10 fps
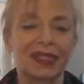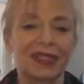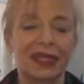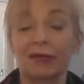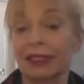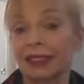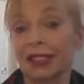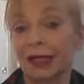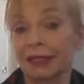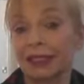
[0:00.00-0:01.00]
Getting ready to
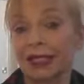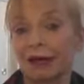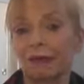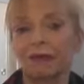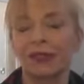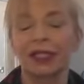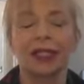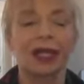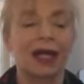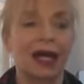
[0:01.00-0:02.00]
go and see Alfred.
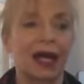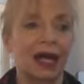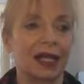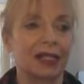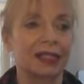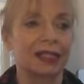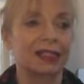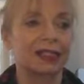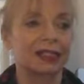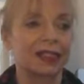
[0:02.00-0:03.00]

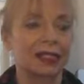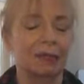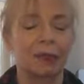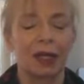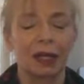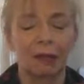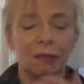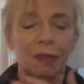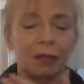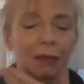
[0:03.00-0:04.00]
And
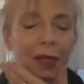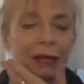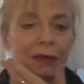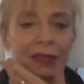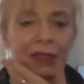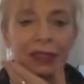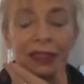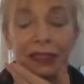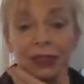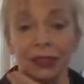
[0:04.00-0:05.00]
my mouth is
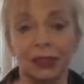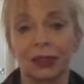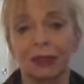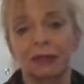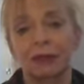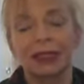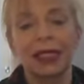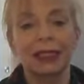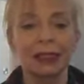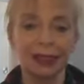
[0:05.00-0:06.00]
sore from the
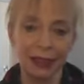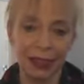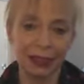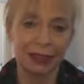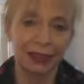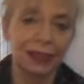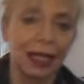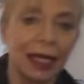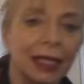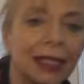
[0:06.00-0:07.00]
dentist
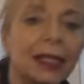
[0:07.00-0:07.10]
yesterday.